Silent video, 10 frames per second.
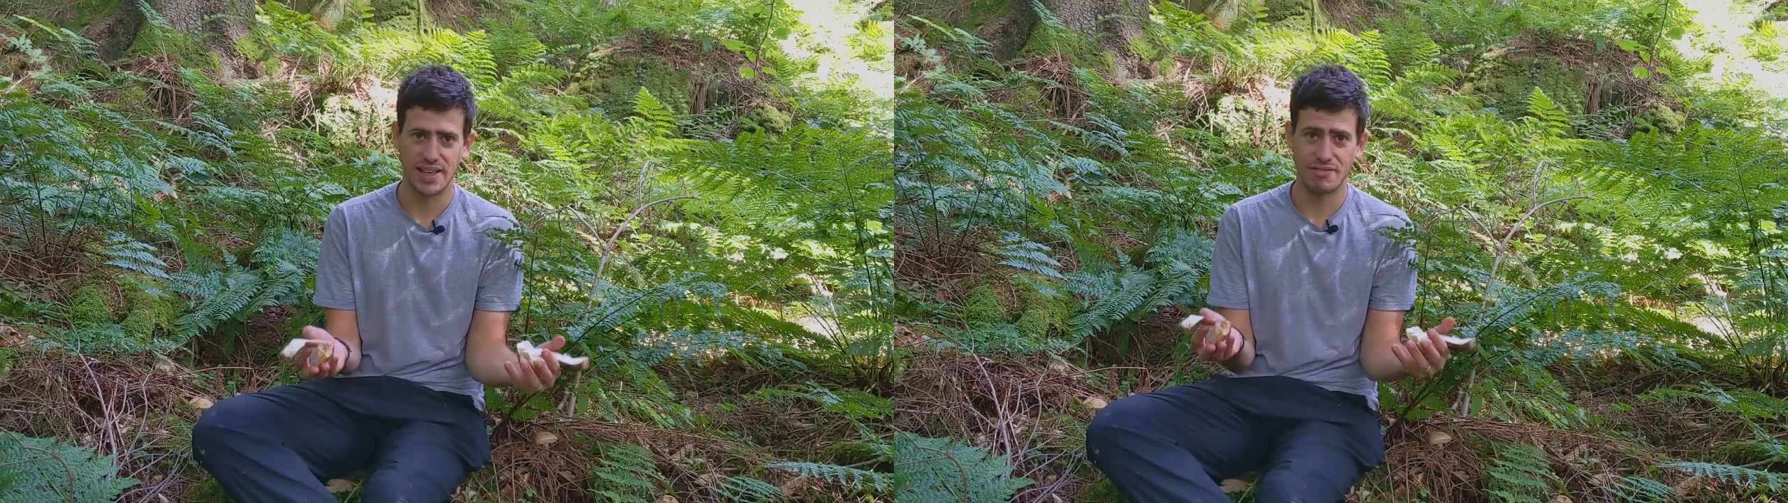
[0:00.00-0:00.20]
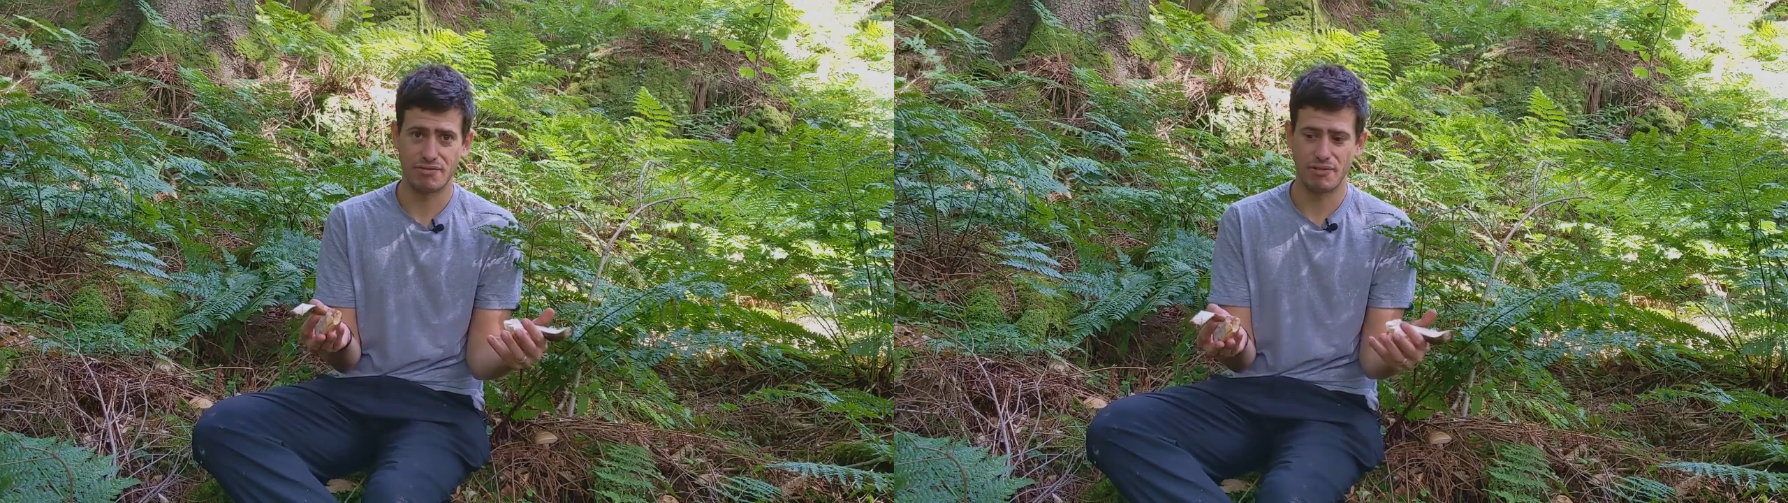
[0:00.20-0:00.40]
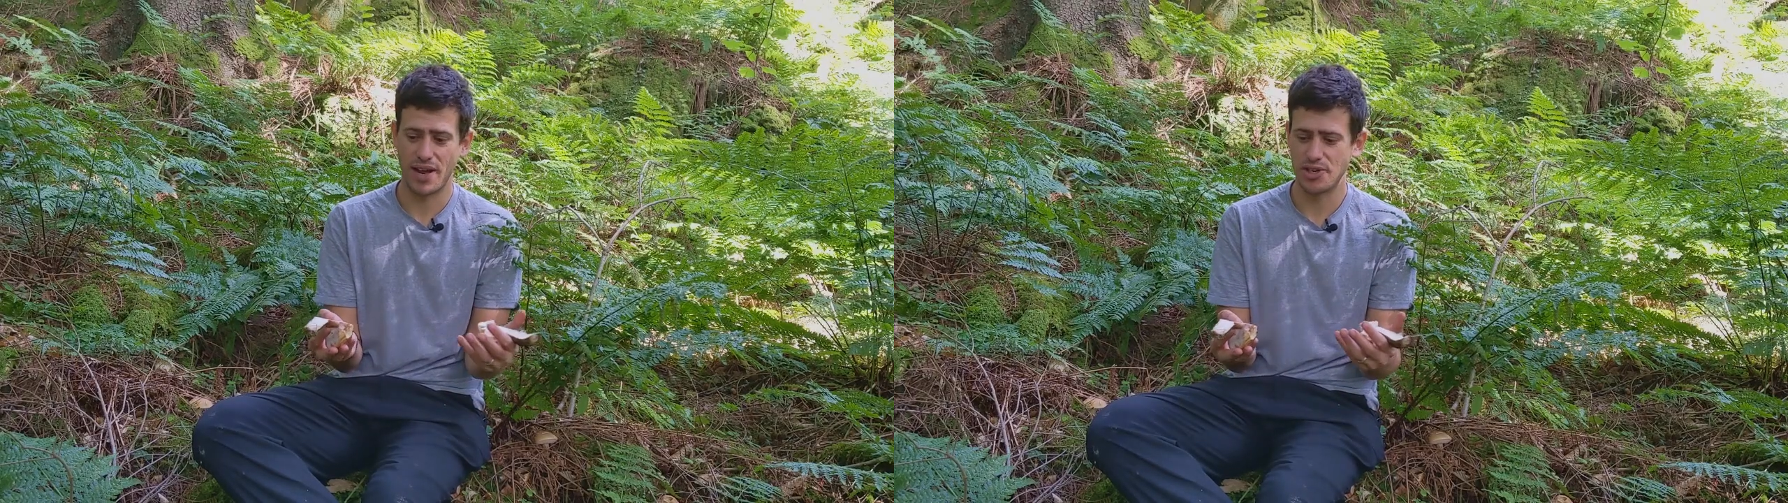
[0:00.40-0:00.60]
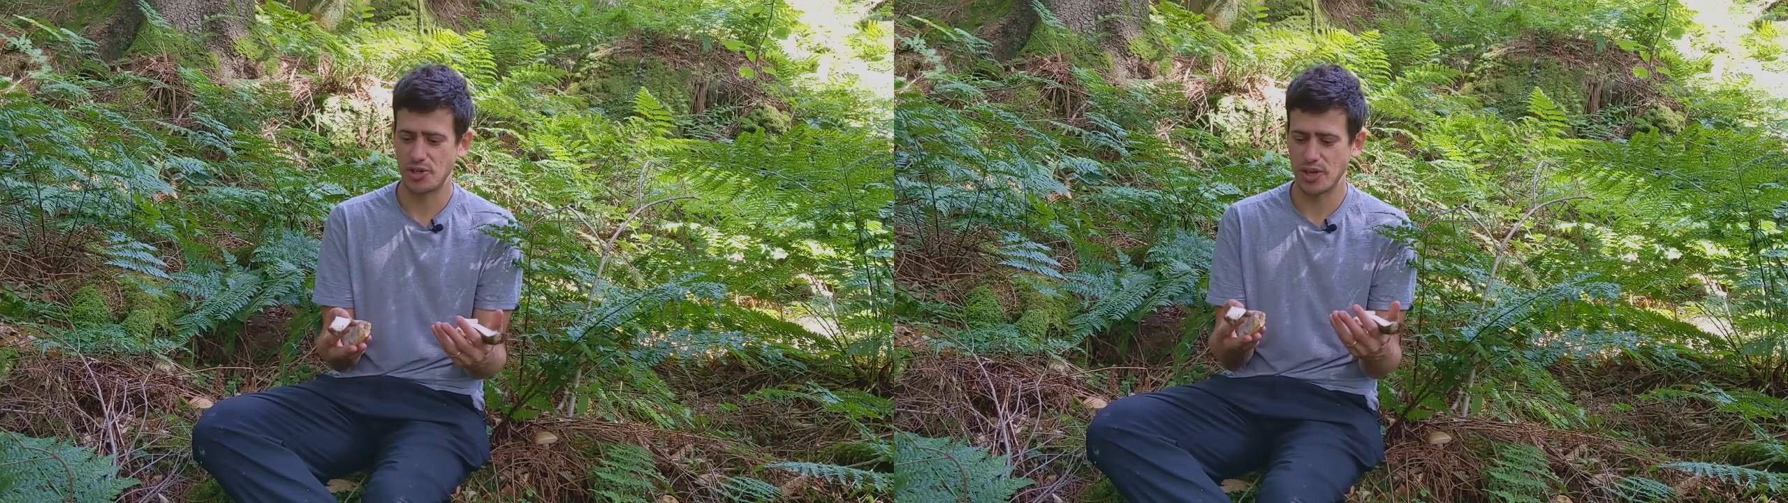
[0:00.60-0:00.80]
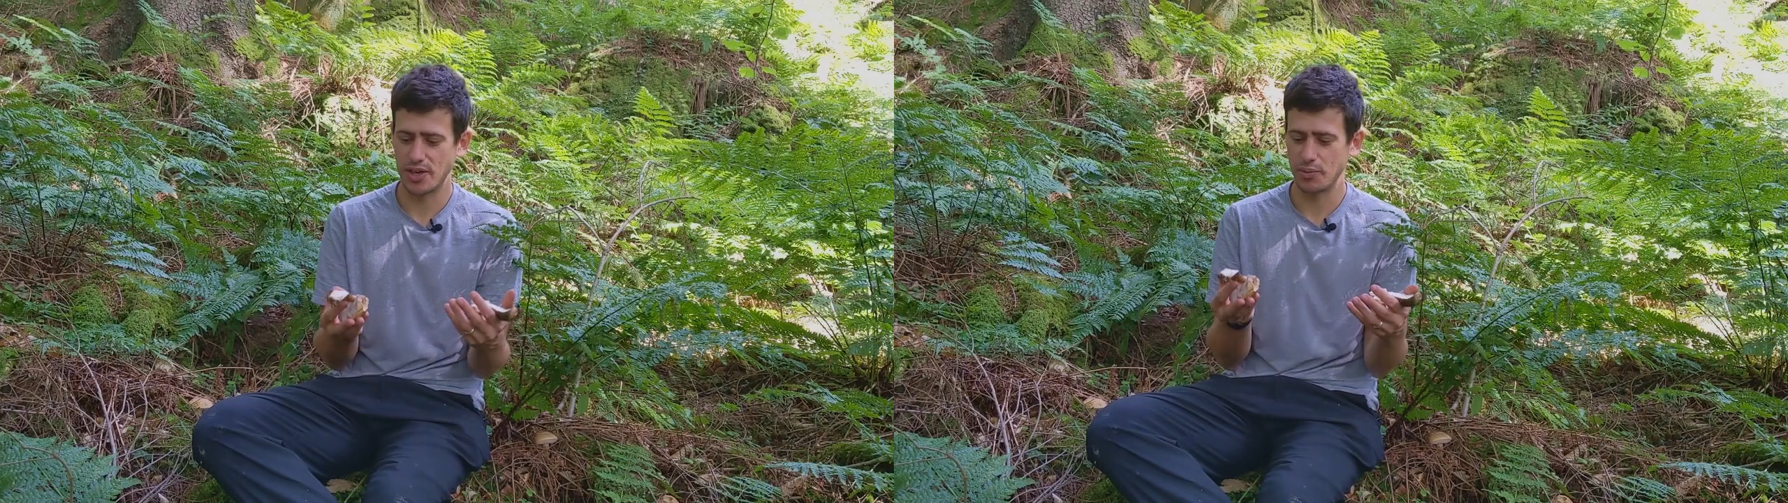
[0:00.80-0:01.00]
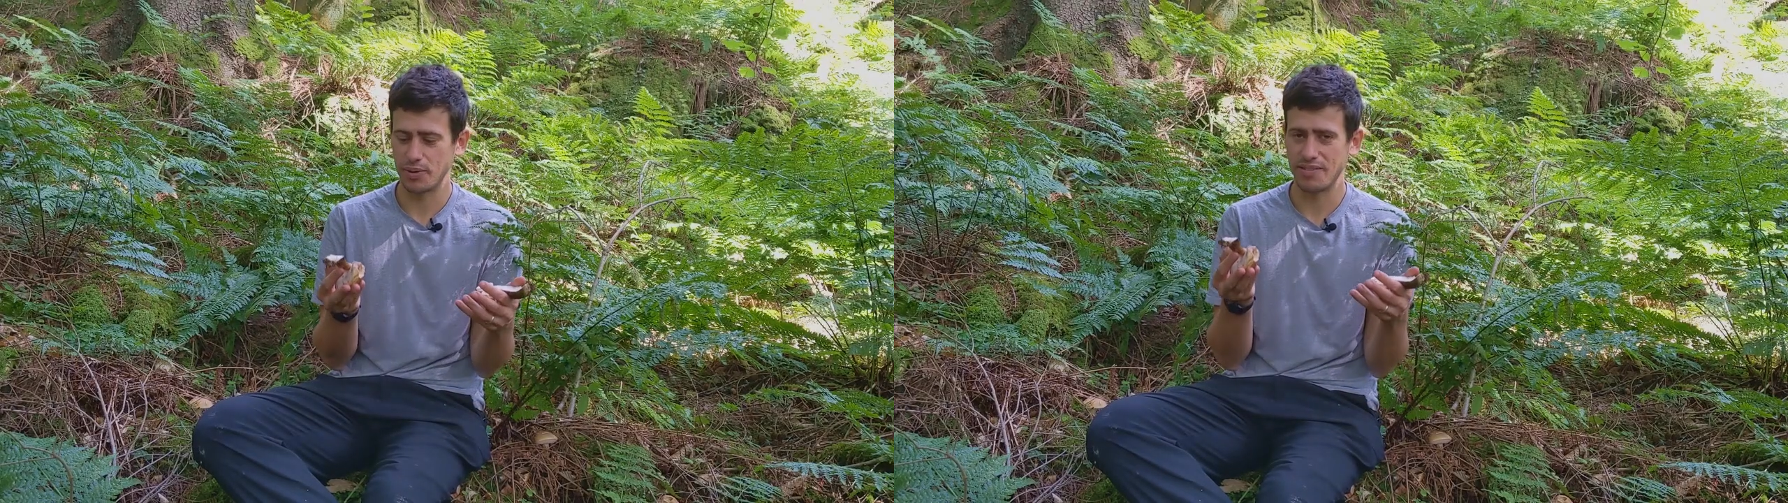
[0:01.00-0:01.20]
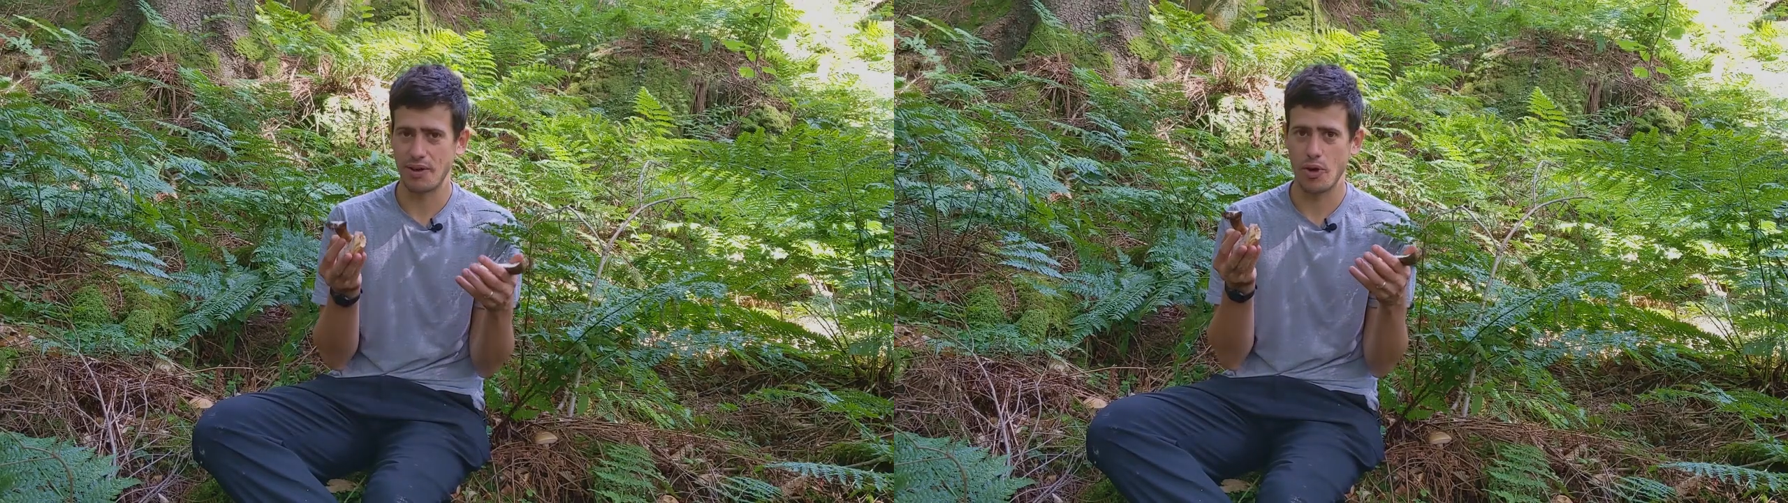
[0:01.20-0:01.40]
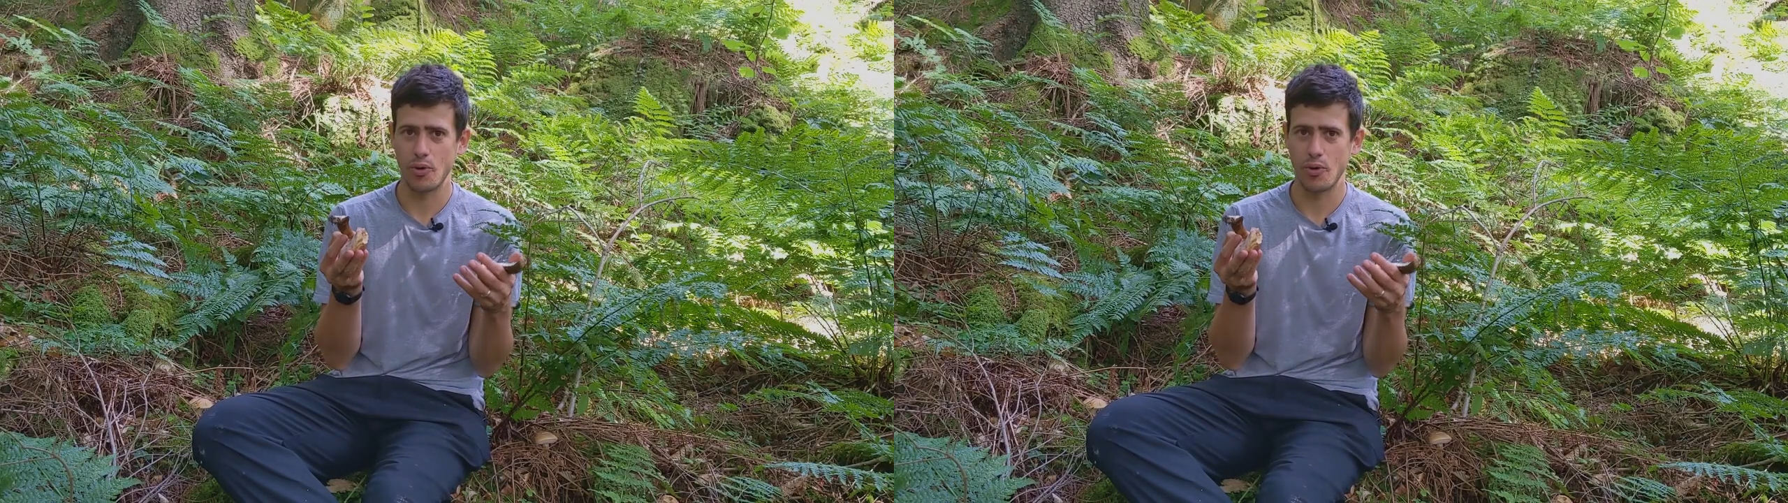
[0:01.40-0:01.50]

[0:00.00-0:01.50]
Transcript: that fresh and it would be